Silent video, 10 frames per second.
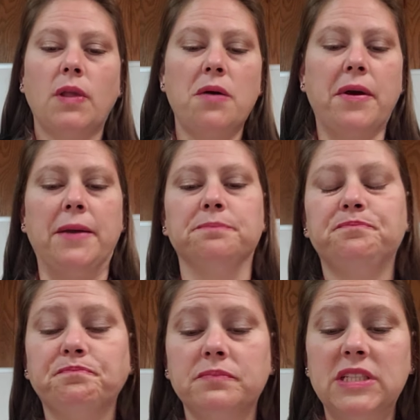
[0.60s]
Okay,
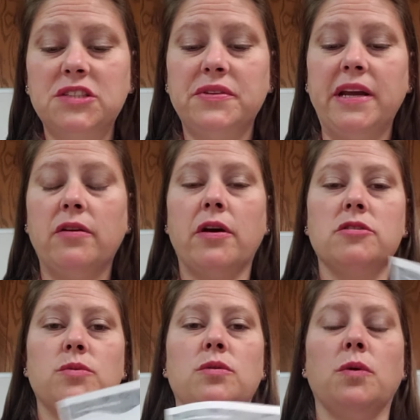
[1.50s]
this video
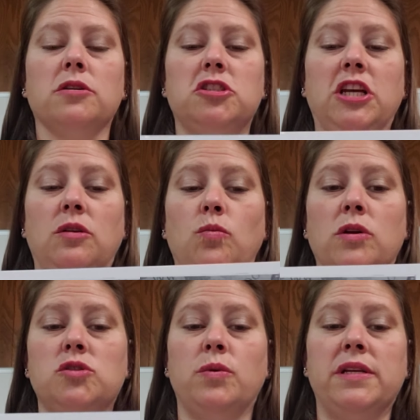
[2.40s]
goes with worksheet
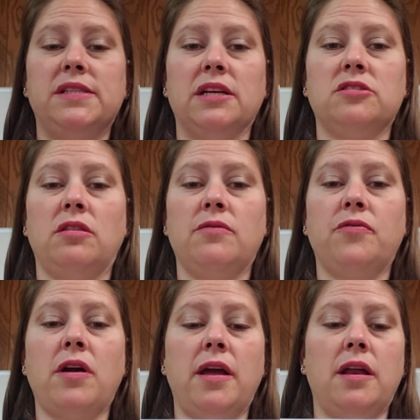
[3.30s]
126 on the
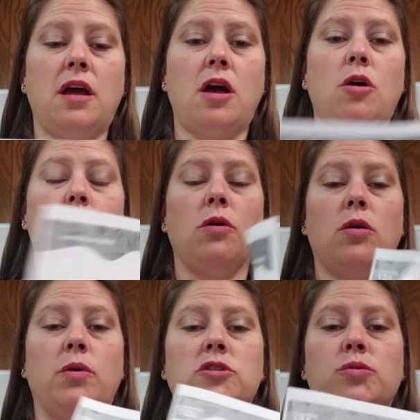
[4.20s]
front,
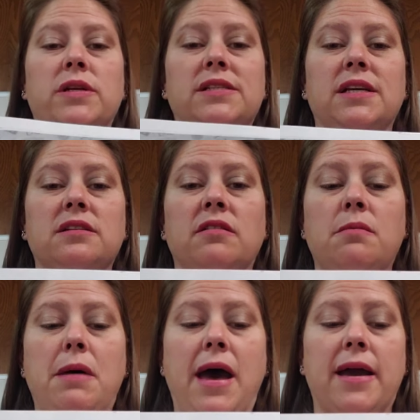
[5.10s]
homework 126 on the
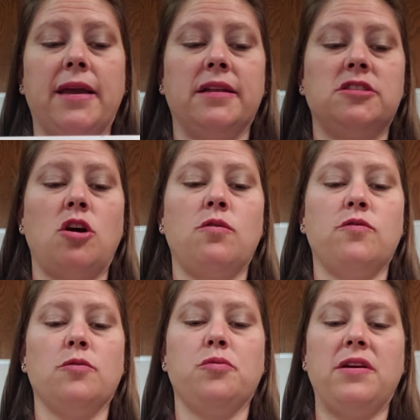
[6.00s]
back. It's
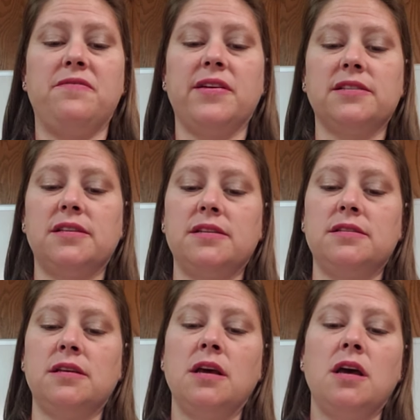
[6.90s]
over
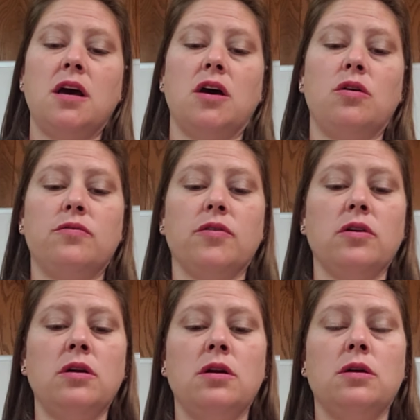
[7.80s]
prefixes,
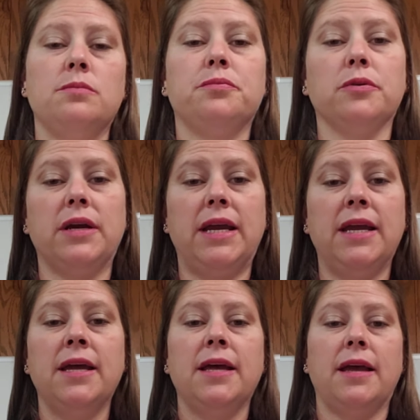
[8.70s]
over, pre,
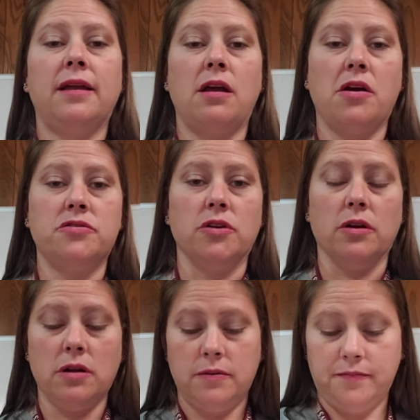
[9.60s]
and
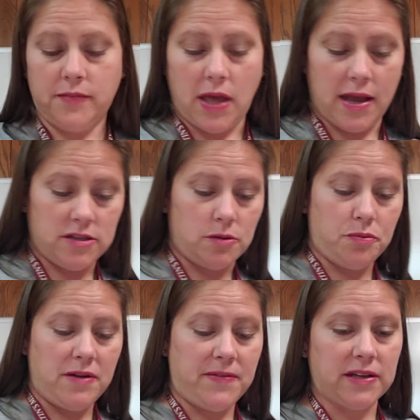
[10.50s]
under. Okay, so
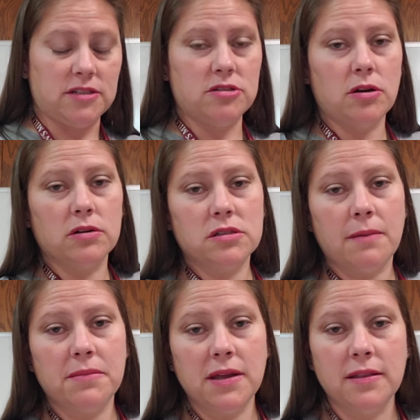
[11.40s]
prefixes are
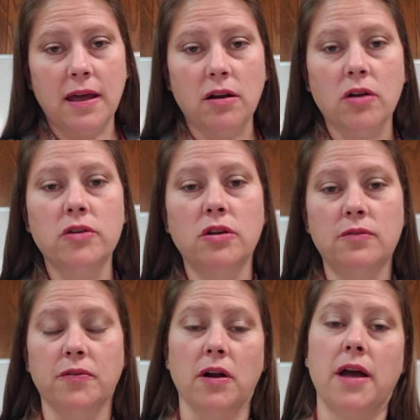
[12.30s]
something that are new
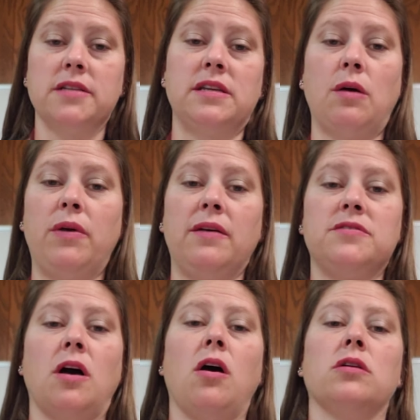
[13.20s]
for us. Now, we have
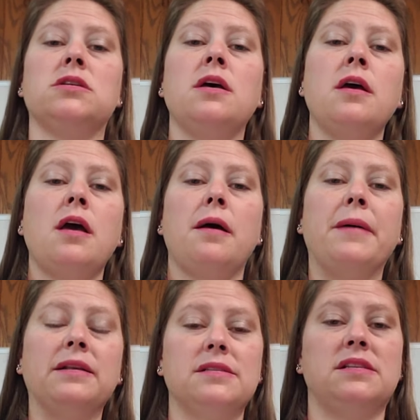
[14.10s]
talked
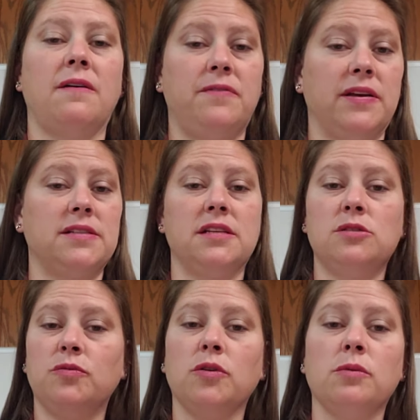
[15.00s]
about suffixes
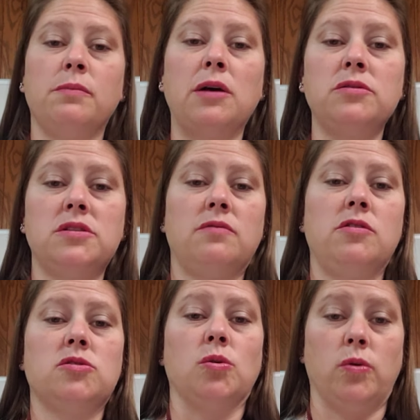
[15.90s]
for most of the
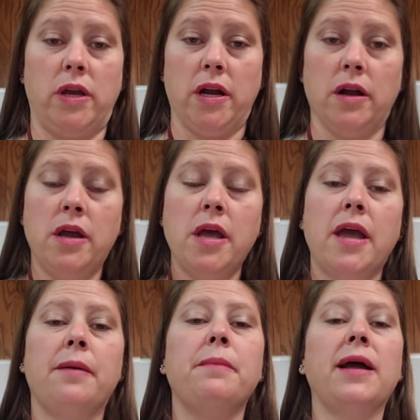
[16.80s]
school year,
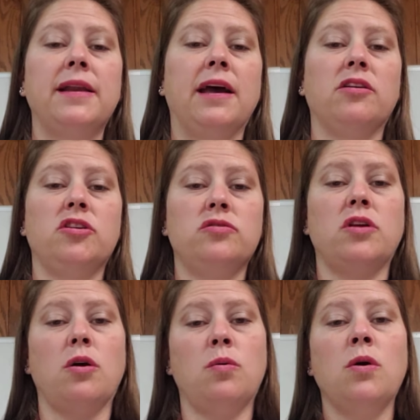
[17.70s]
and by now you
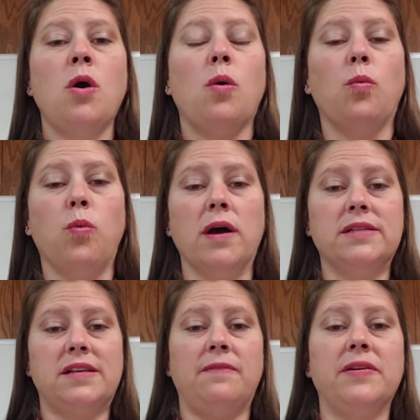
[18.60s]
know what
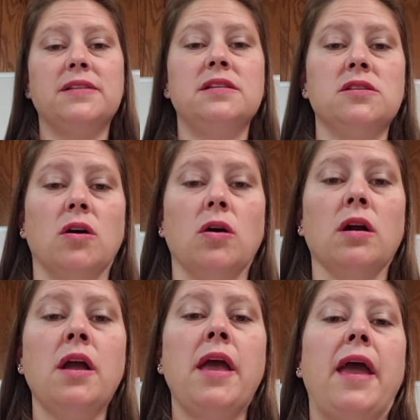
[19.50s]
suffixes
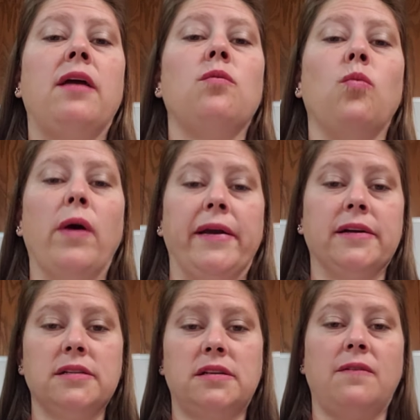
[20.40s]
are and
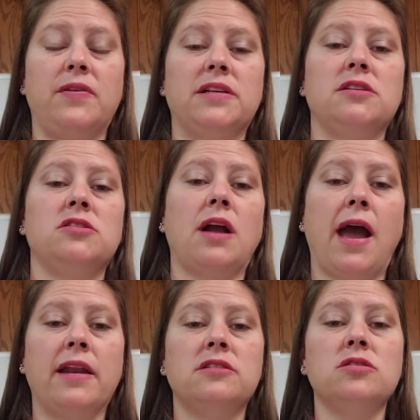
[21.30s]
where suffixes are
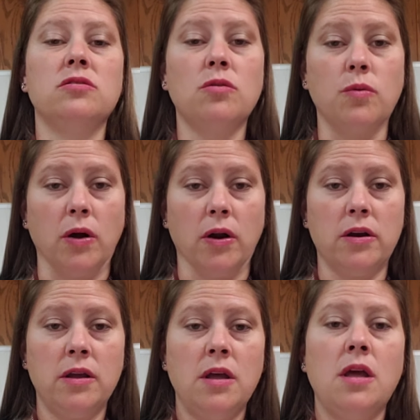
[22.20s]
added to the word.